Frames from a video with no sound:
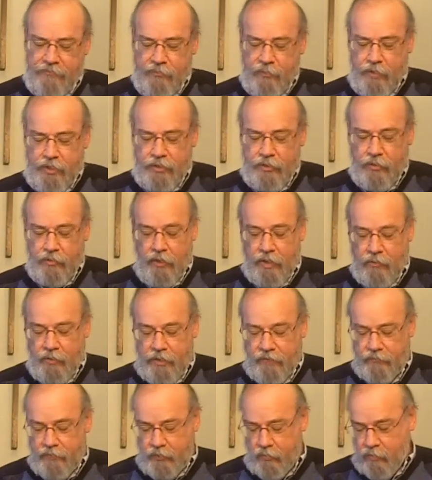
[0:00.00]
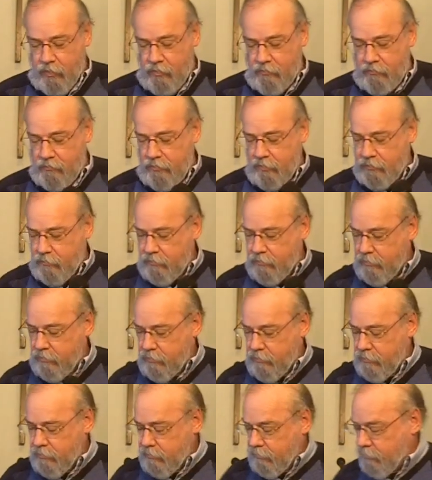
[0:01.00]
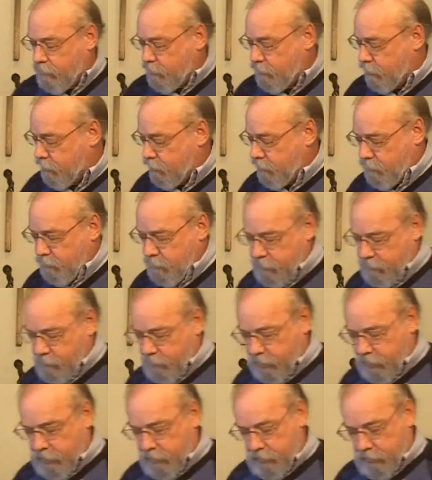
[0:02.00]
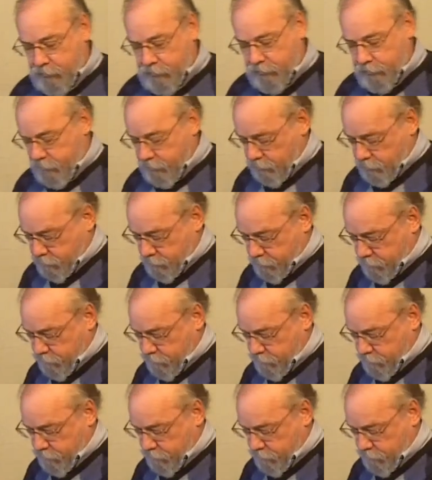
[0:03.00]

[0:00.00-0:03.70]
every once in a while we have to quote Martin Luther.